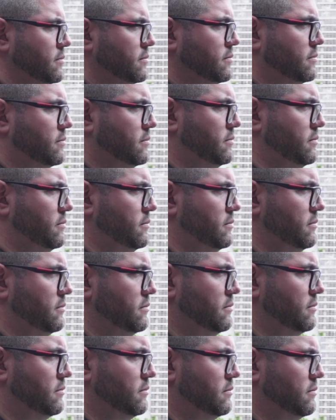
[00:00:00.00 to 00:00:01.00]

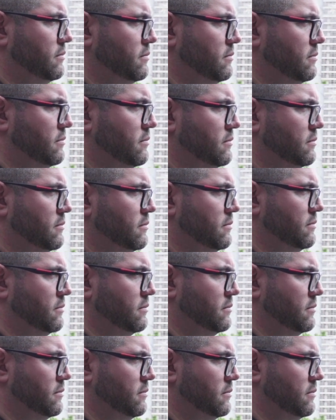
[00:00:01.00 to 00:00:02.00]

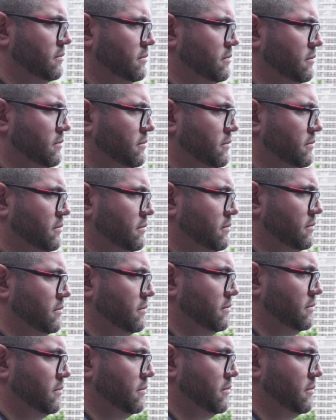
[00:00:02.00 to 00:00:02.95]
The person shown says nothing.